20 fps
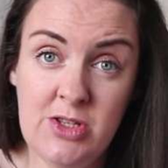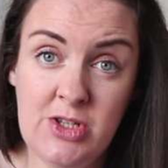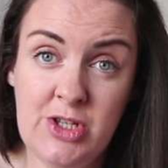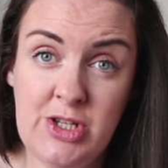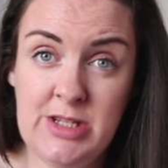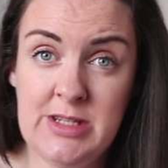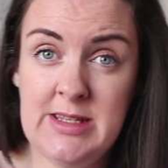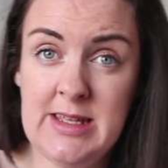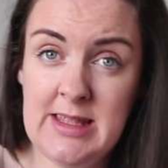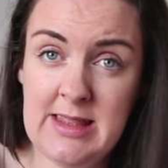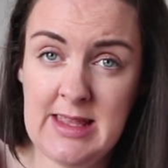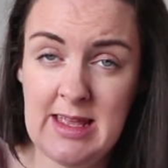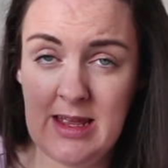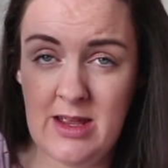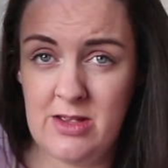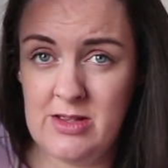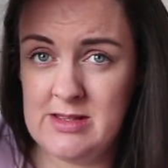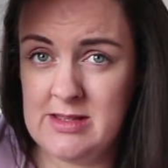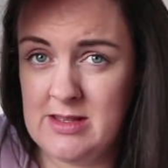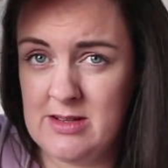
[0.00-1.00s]
She said
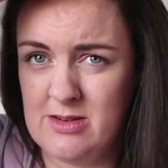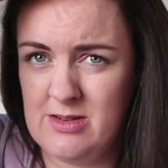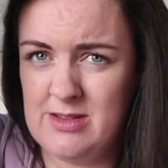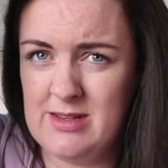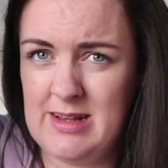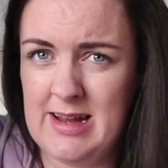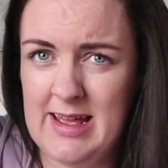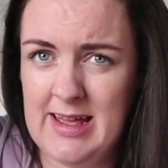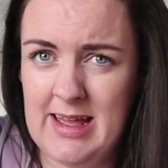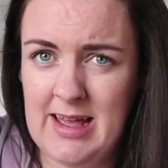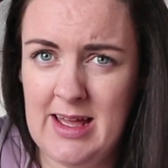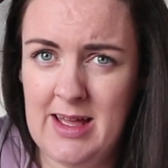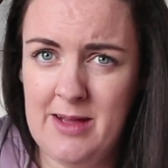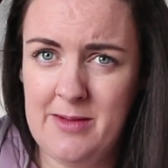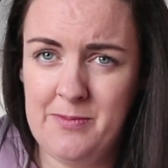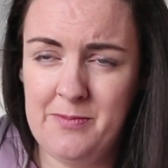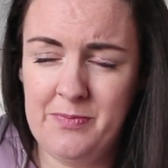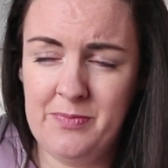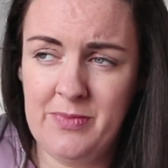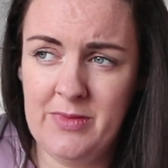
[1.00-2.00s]
that there's like
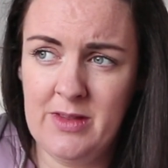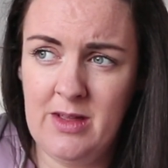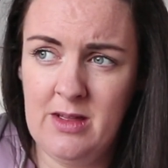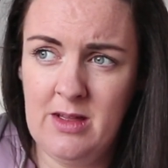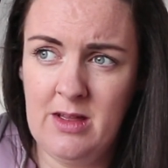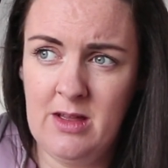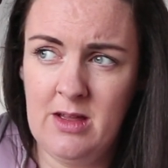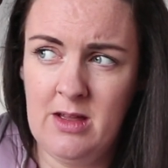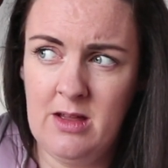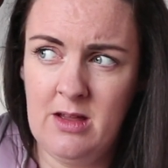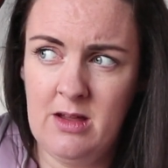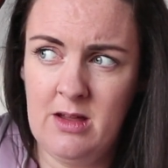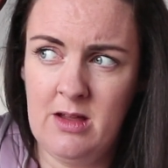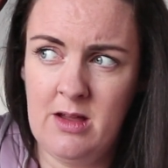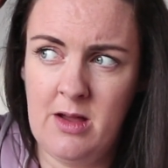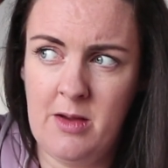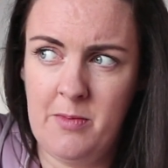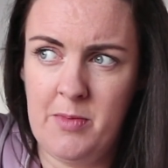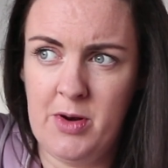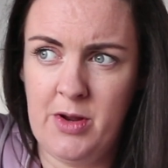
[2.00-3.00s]

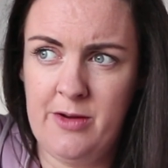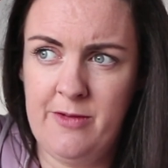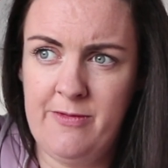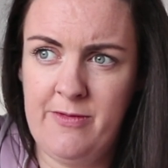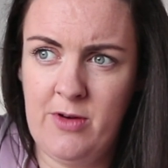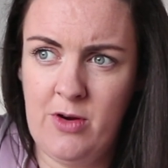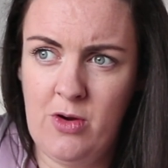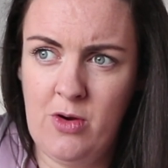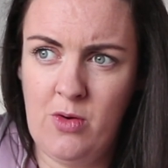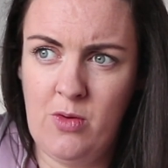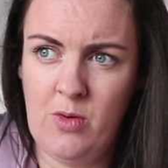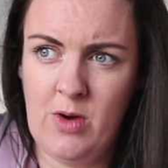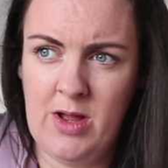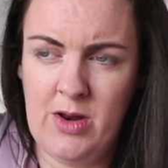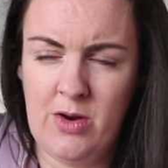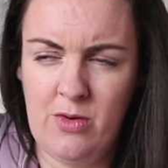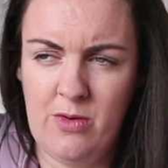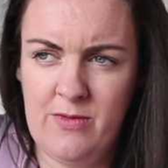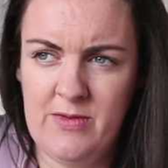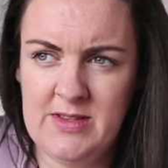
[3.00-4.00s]
blood flow, I
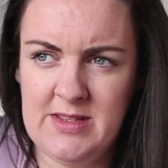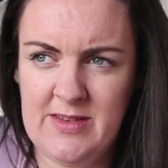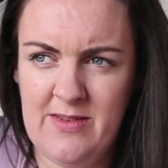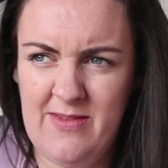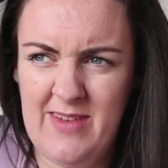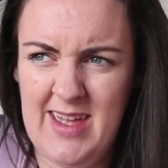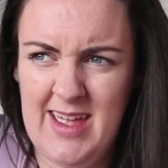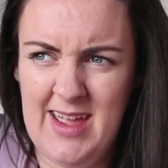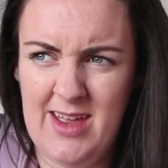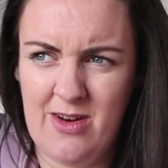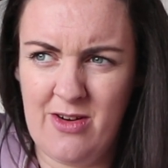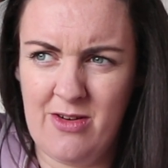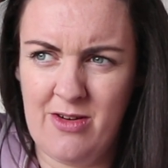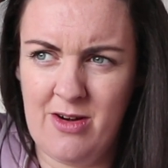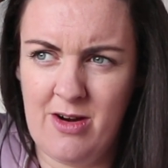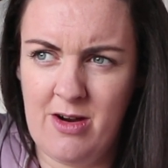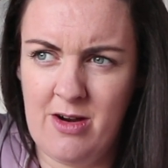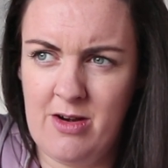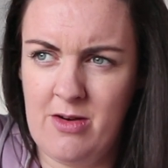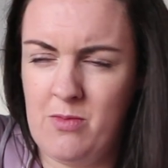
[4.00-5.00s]
don't know if it's a vein or
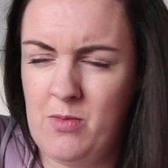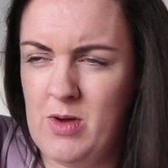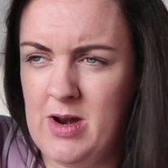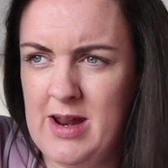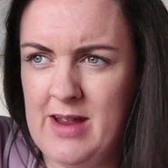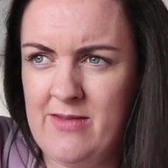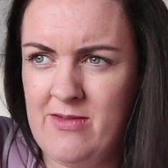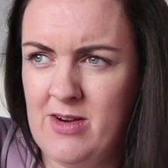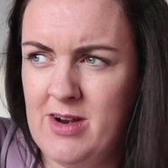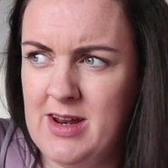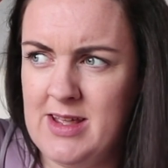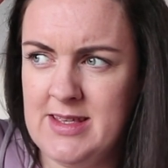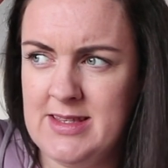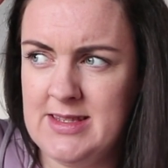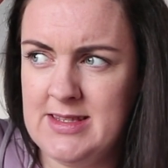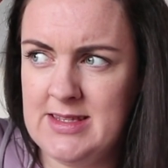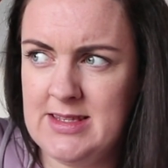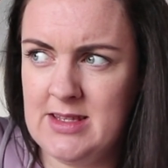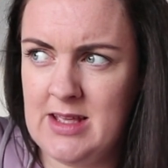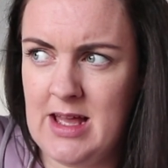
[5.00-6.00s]
an artery, whatever it is,
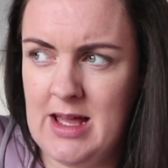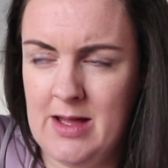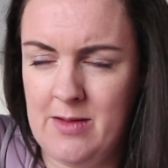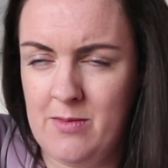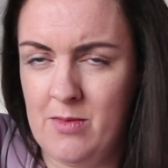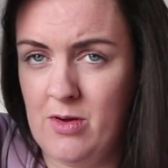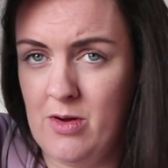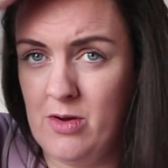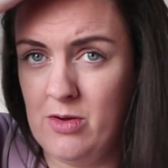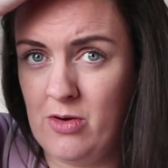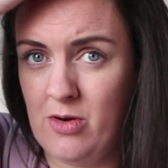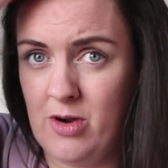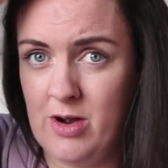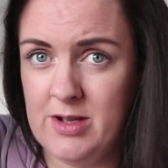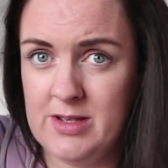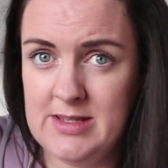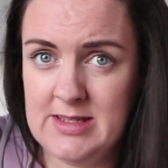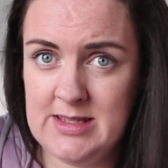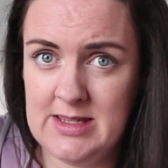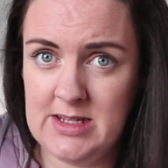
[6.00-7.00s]

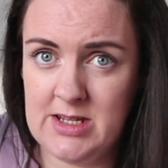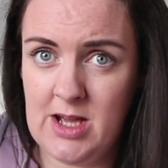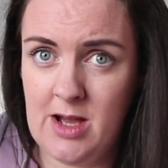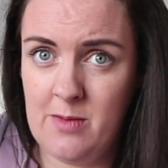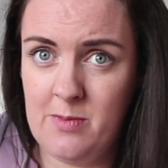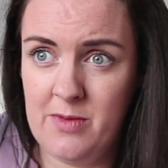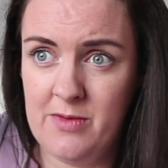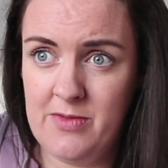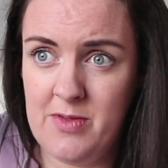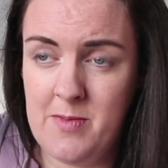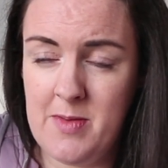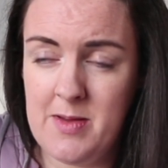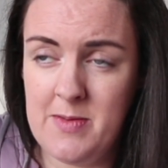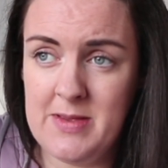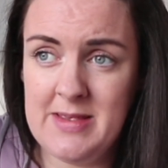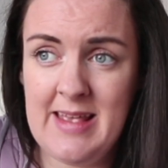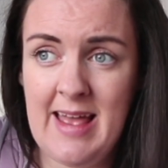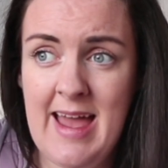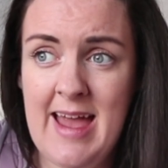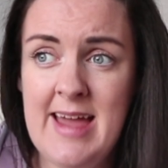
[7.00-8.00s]
across the top of the
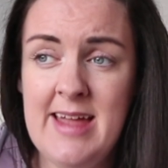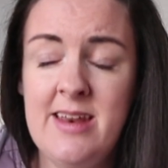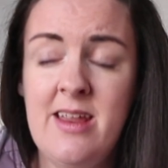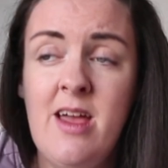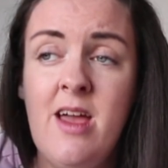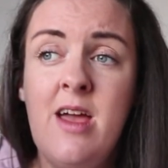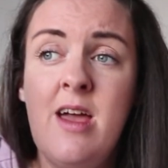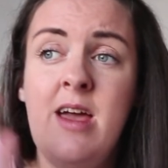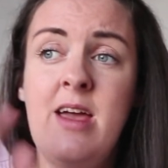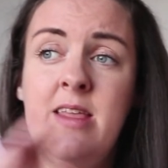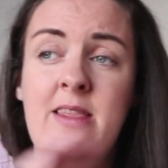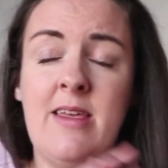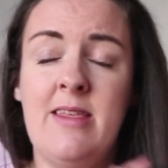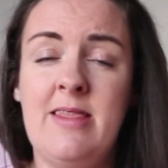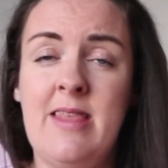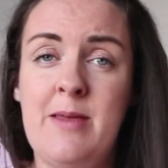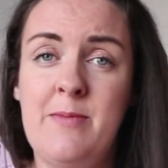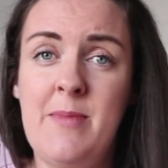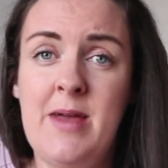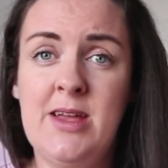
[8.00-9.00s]
baby's head, that
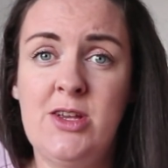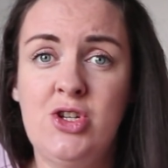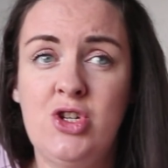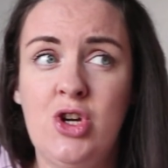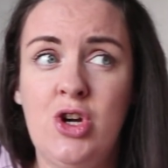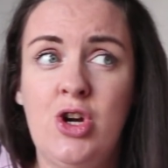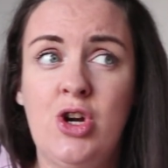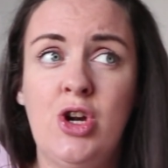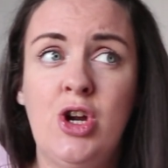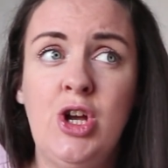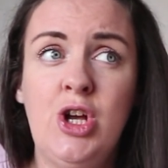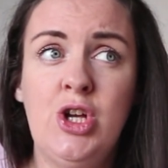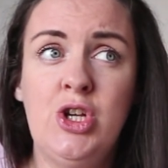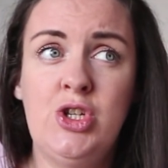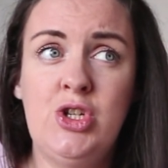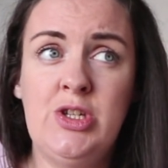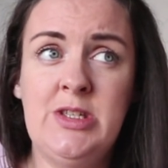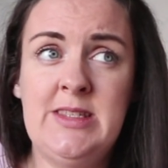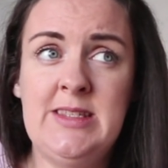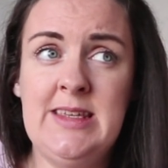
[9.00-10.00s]
they measure
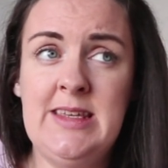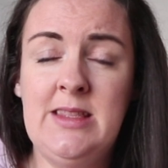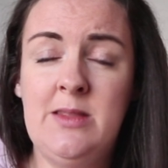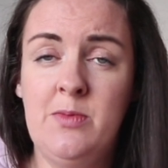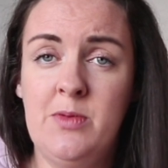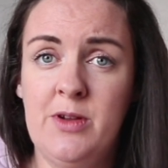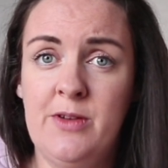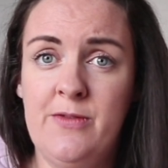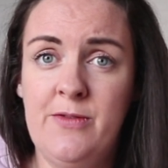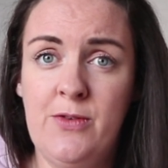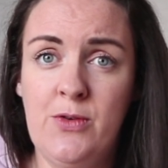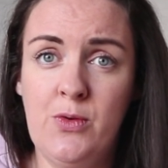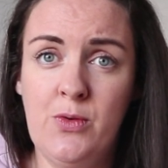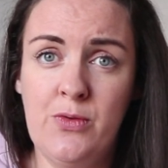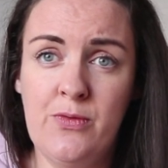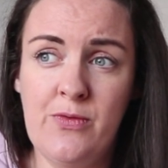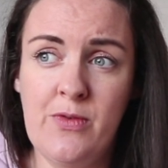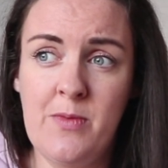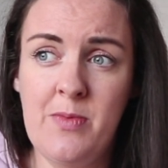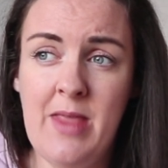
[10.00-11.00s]
to see the blood flow
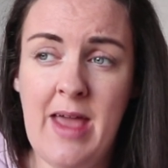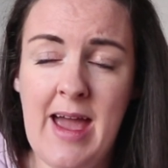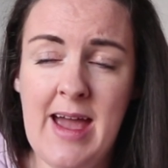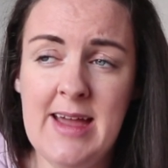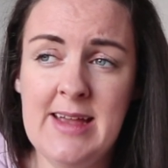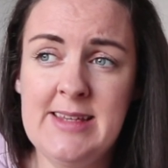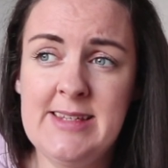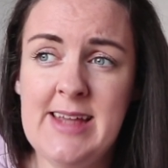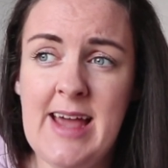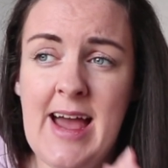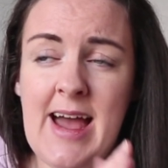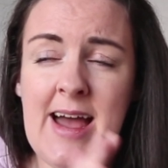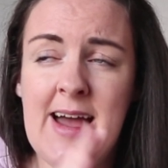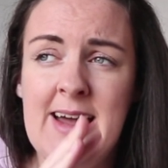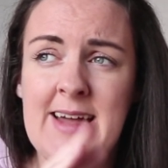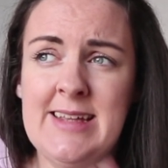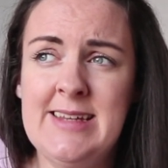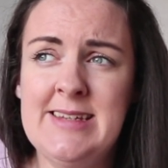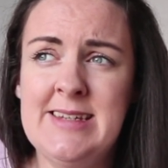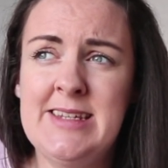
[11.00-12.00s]
from that,
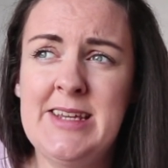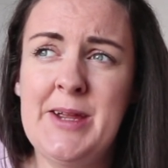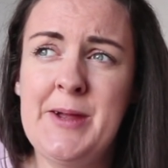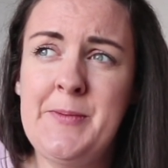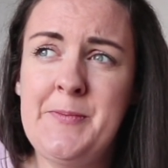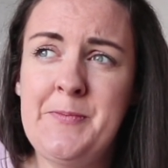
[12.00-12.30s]
and